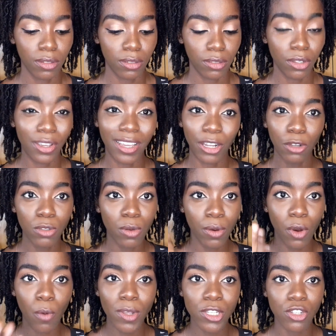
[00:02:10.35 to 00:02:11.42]
So you can also
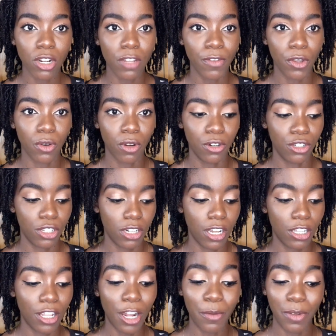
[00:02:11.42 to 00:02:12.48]
always use your leave-in
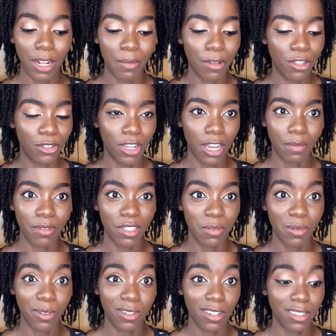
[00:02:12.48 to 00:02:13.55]
conditioner, anyone that makes you happy, to
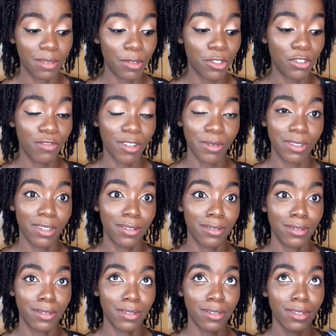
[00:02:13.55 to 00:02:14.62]
be honest. I'm not using rice water
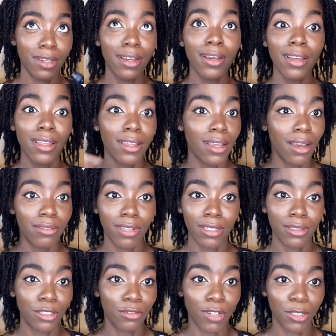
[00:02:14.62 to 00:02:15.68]
because
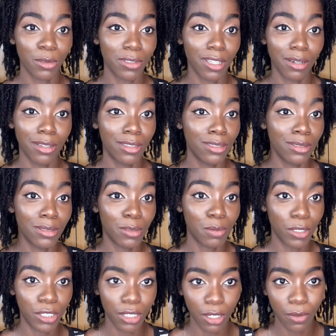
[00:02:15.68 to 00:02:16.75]
this is rice water, nothing too
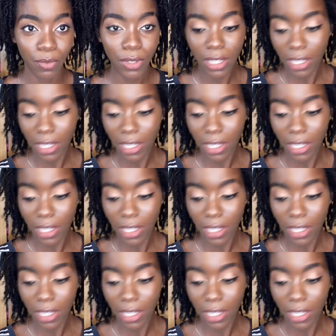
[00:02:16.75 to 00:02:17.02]
special.